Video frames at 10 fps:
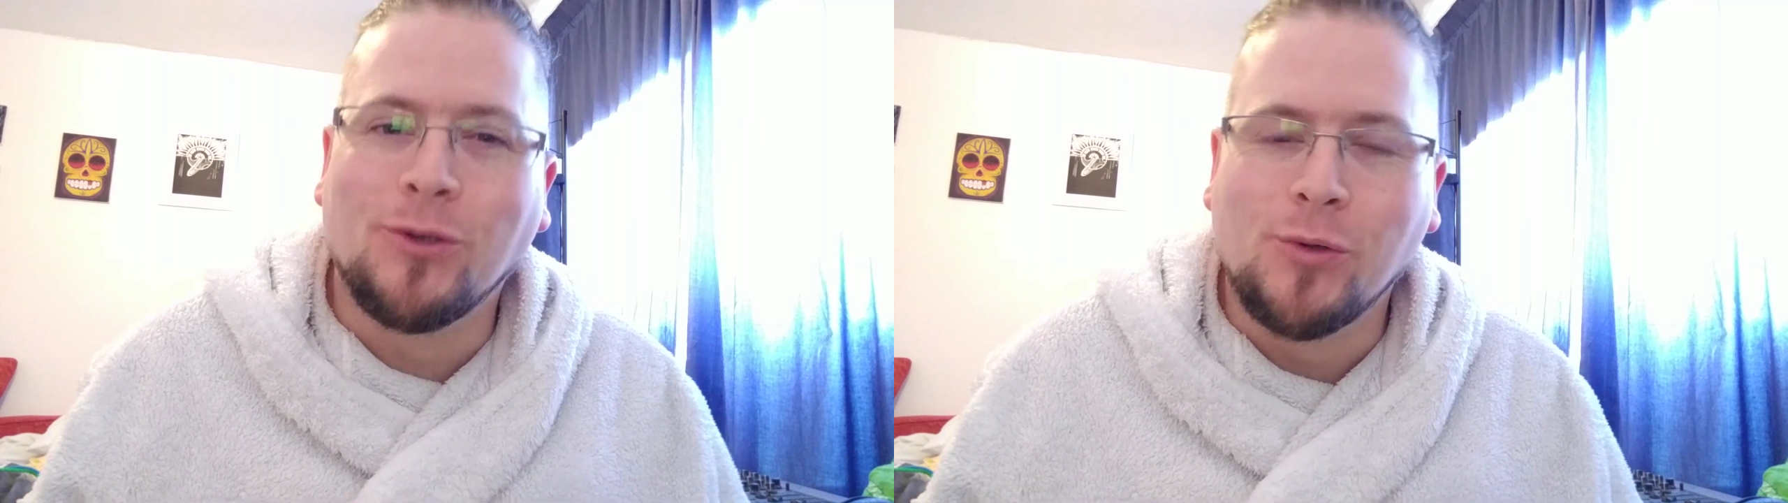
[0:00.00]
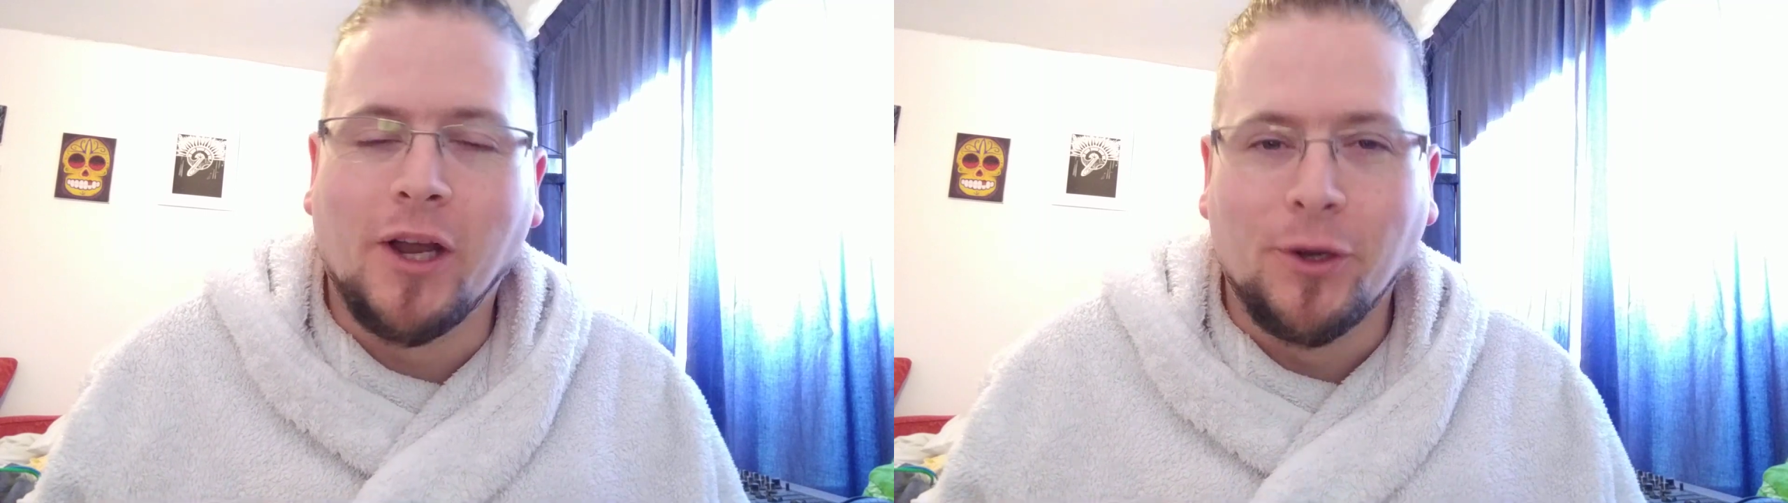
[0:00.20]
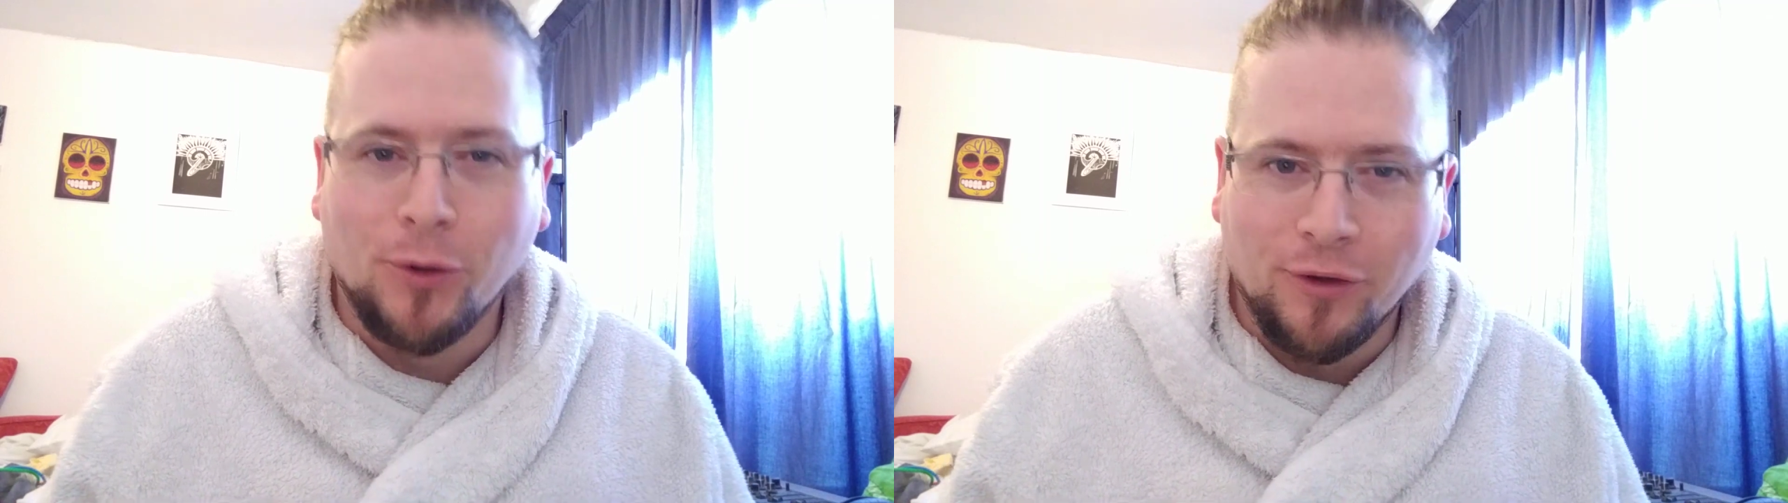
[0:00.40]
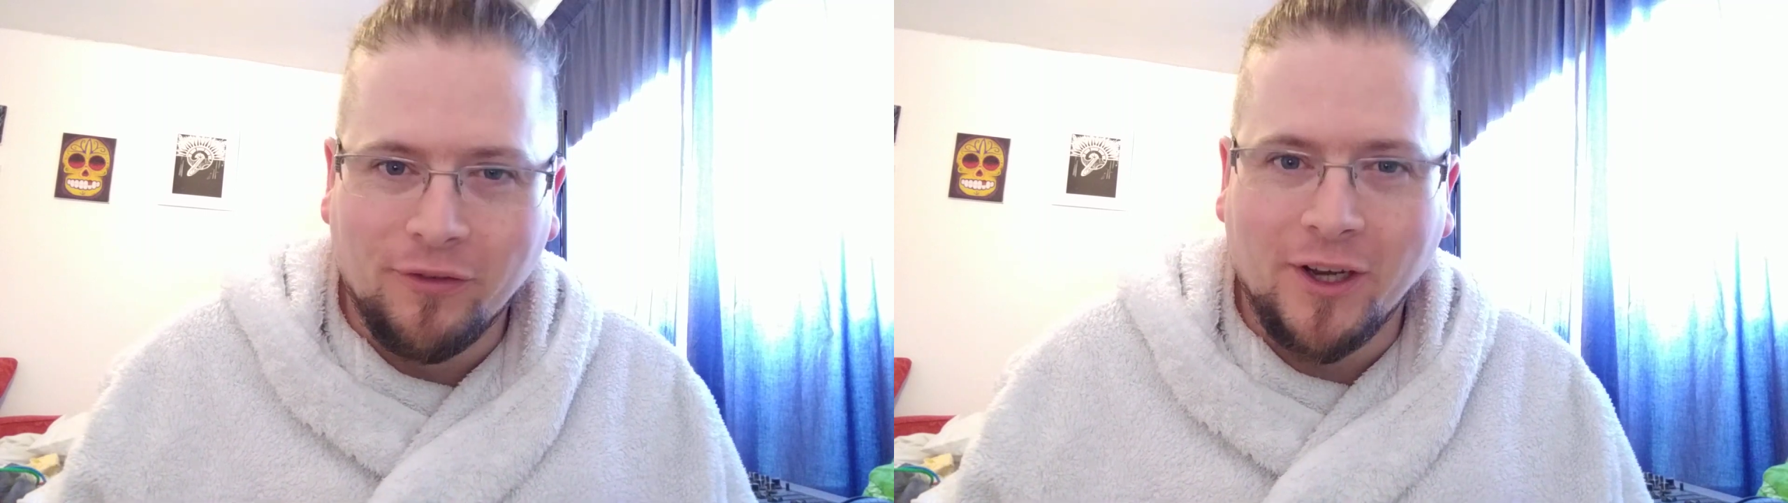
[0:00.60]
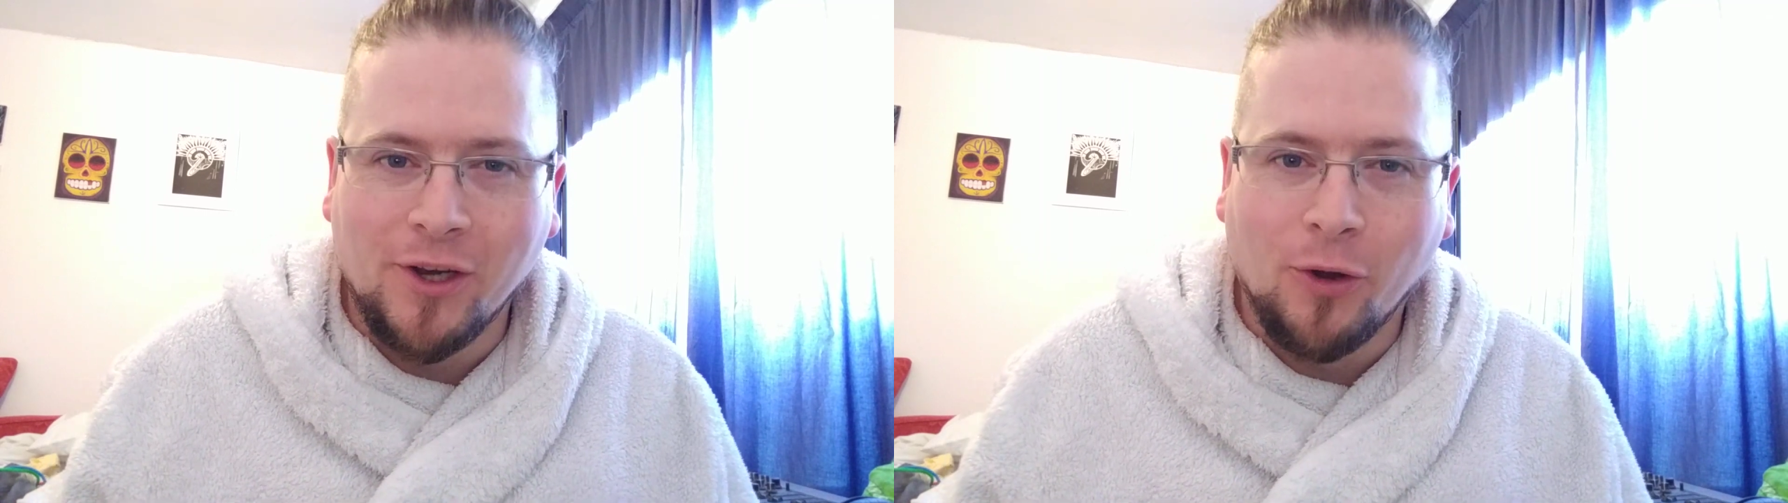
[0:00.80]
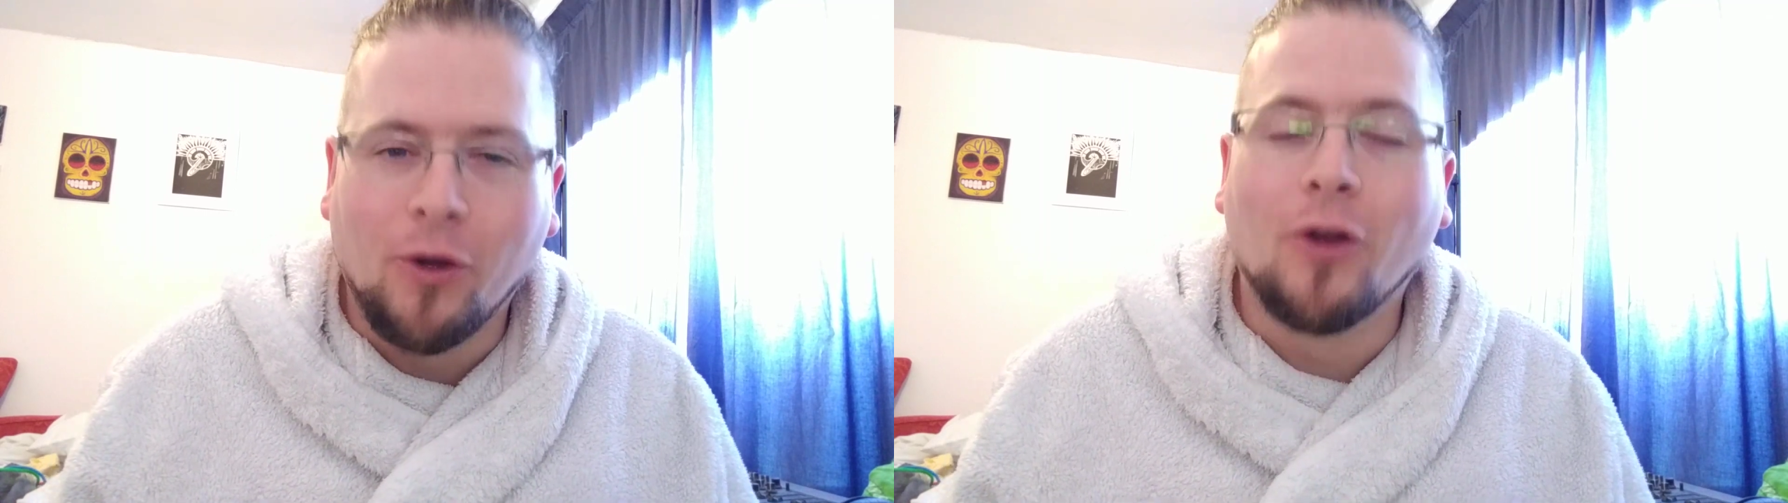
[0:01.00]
to another video.